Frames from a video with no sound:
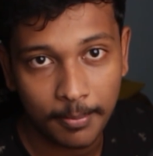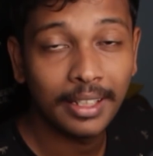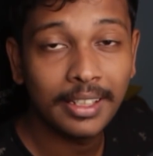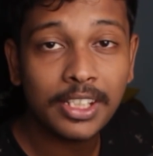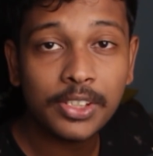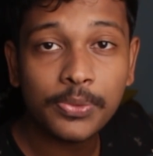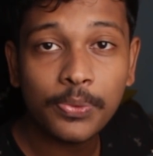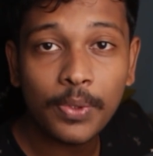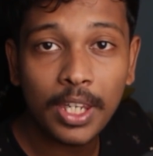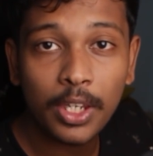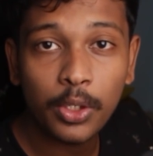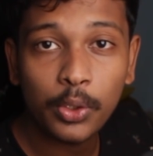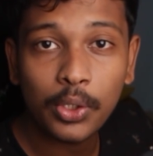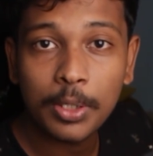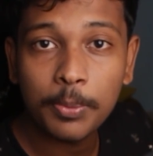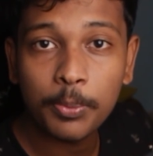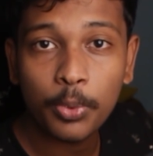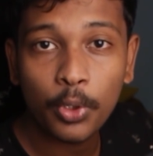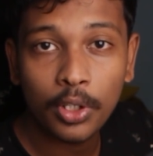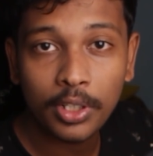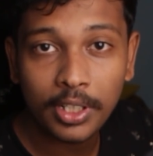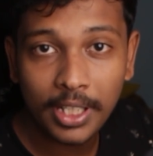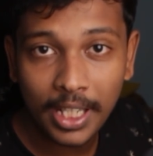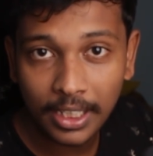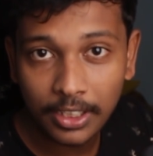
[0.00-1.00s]
And this way you can
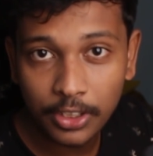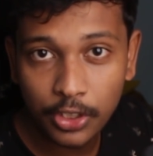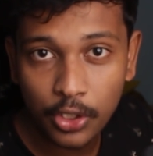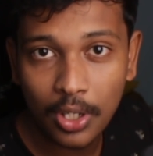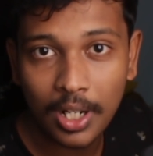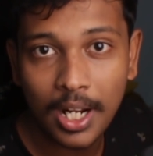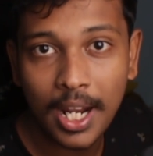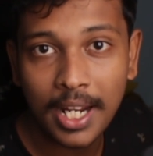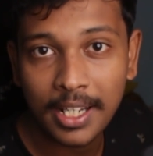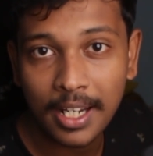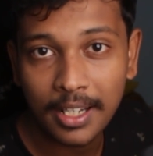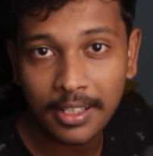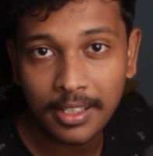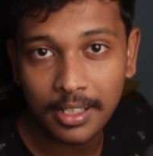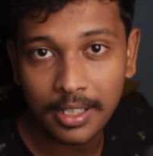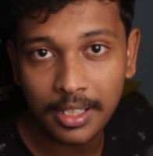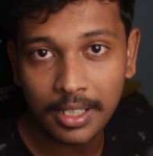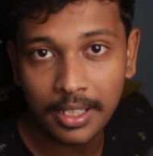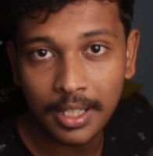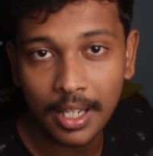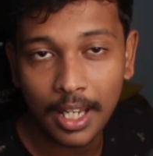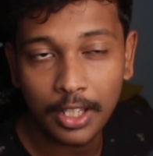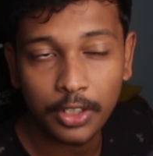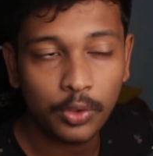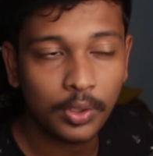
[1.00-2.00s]
protect your
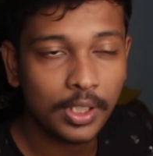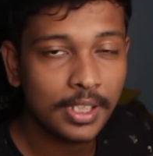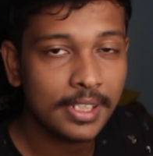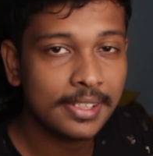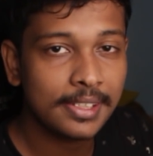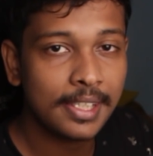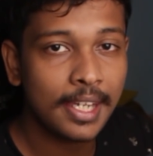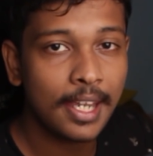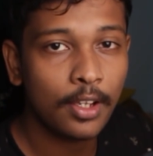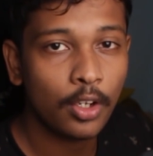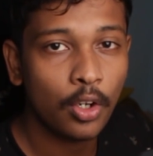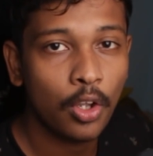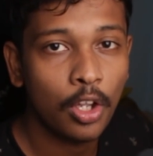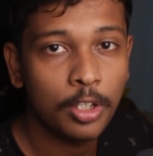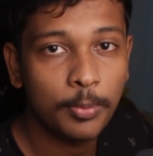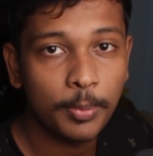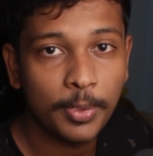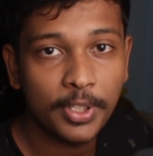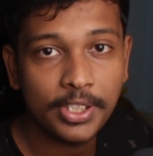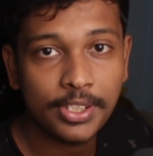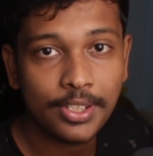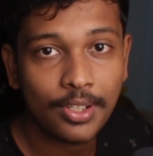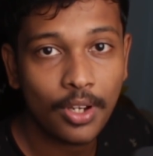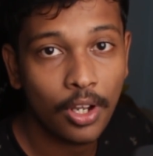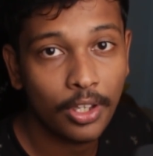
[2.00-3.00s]
identity and you can stay
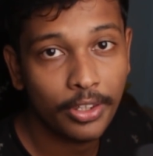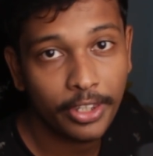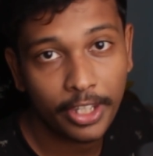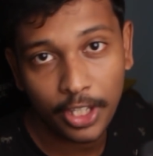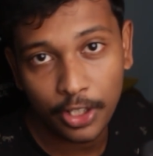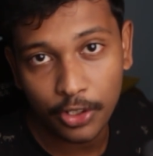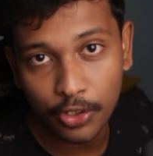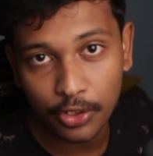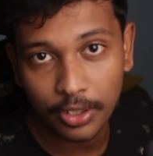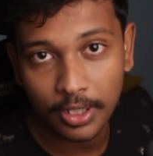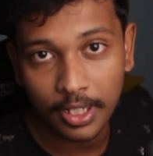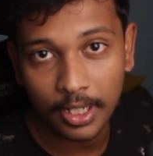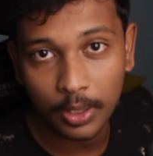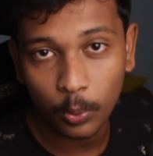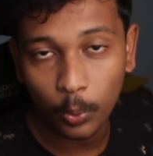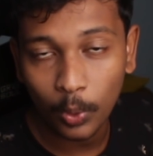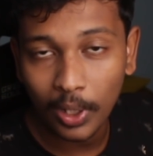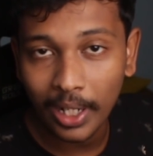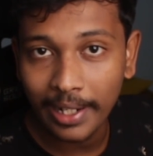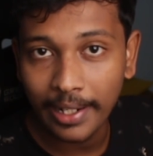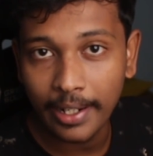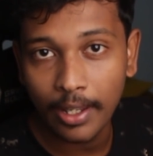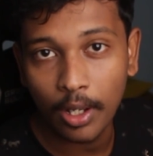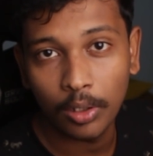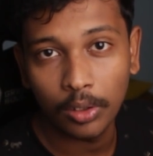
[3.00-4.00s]
anonymous on the internet
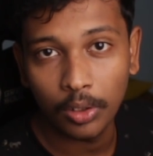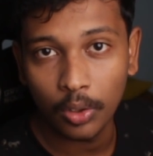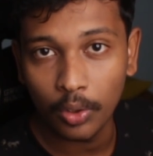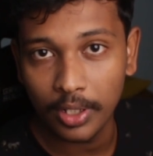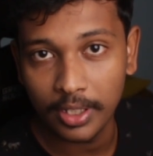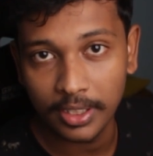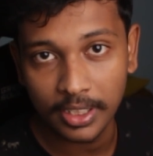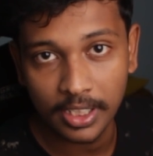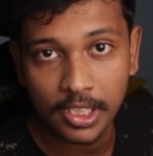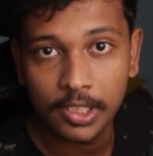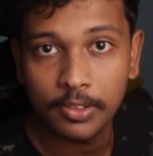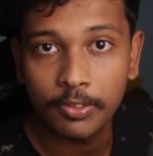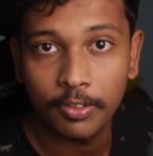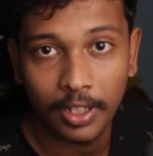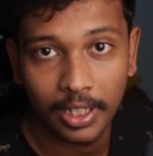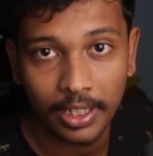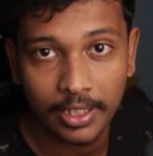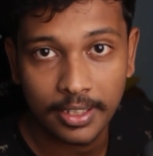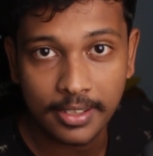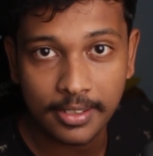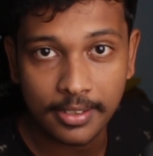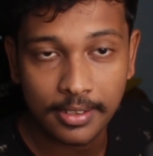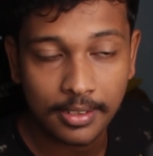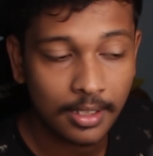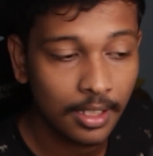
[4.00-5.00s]
while downloading these
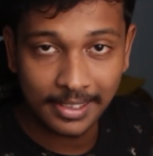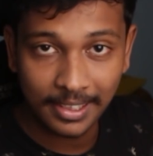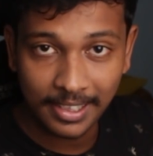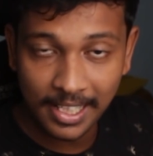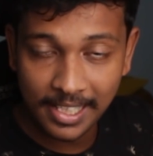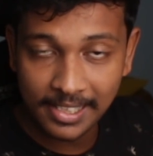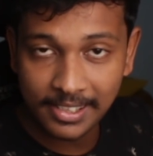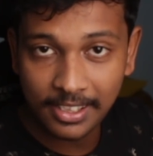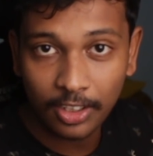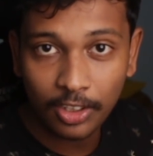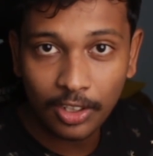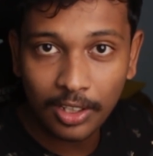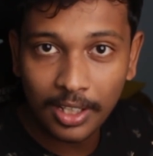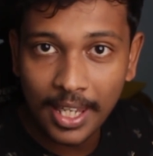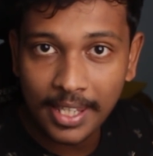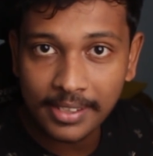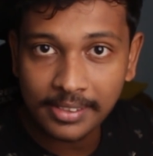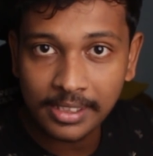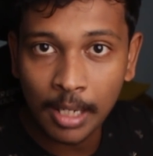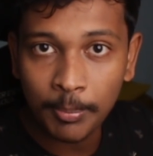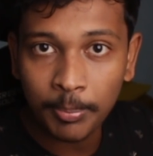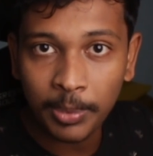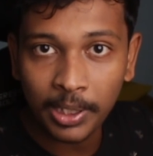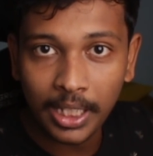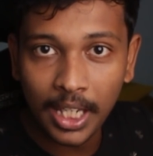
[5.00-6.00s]
files. It's a
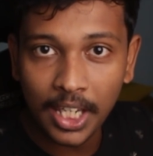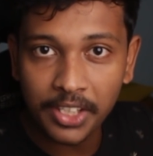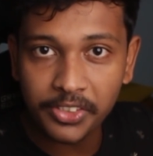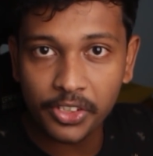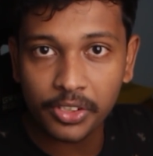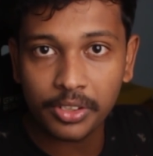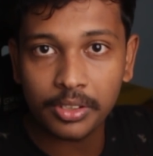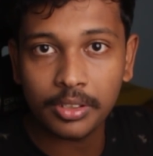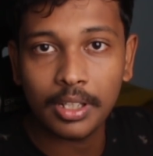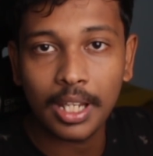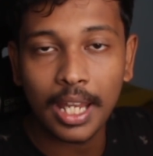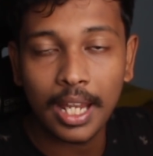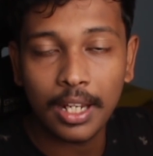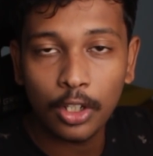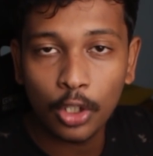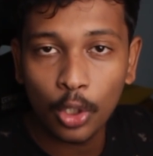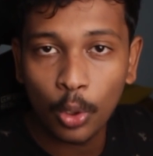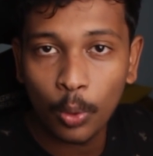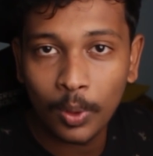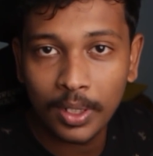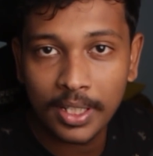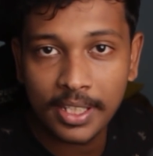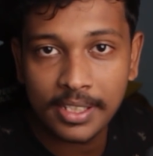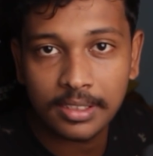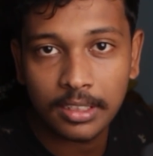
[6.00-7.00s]
decentralized application and no
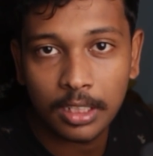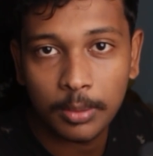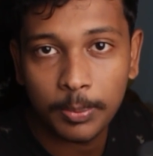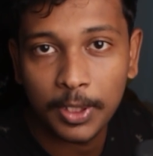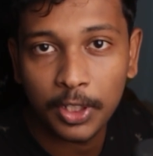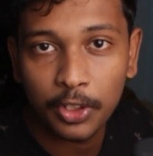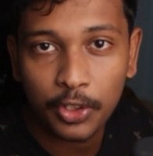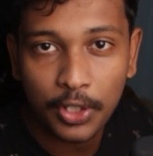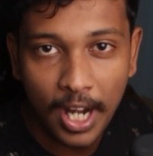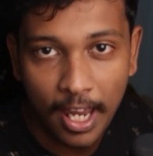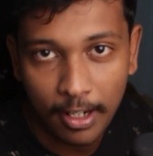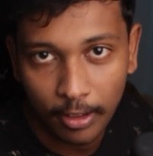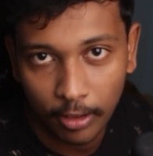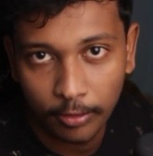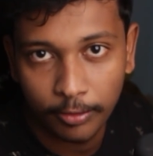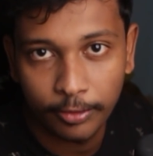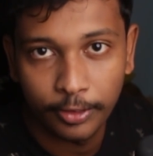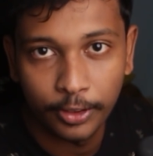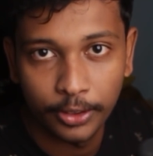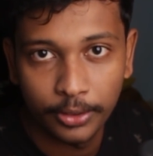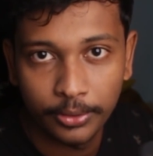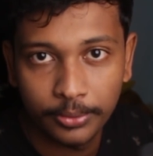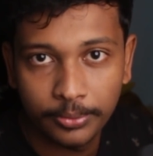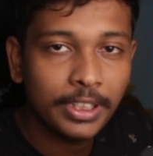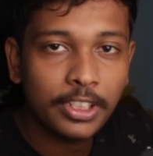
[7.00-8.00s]
one is keeping track of
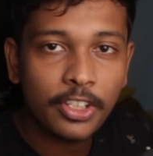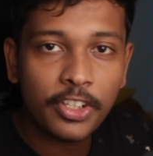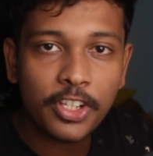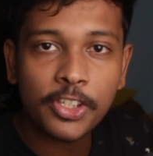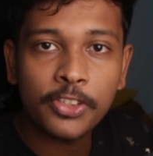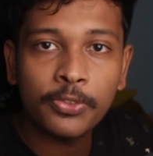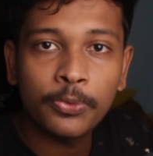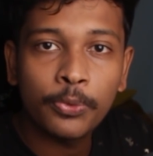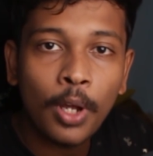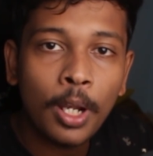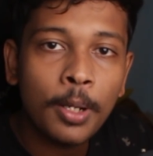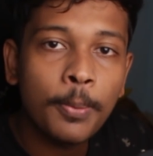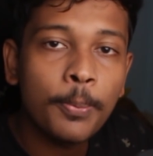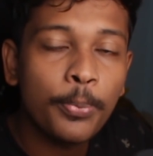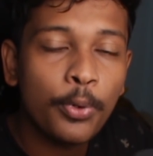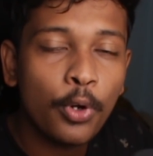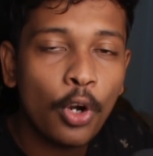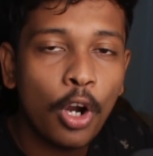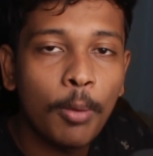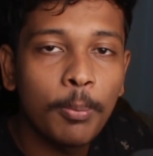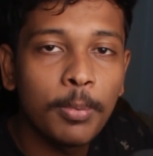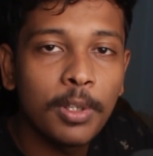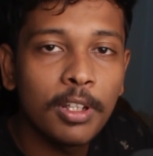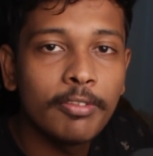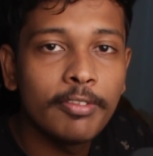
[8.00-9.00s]
you. But there is one
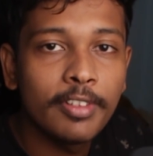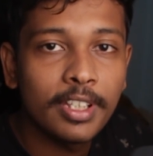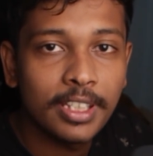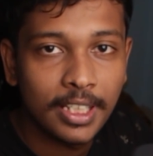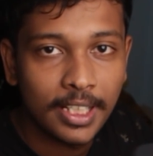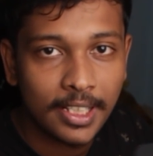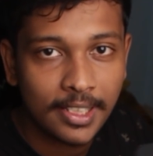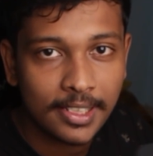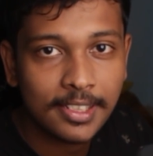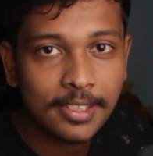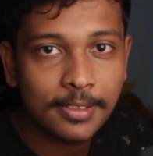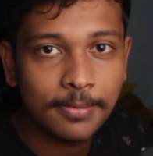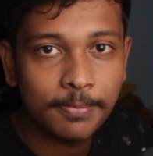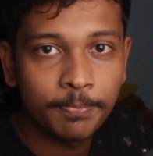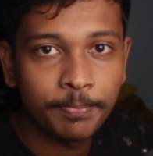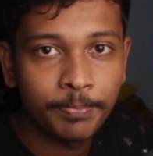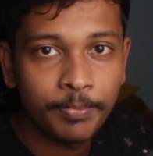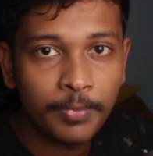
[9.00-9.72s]
problem with this.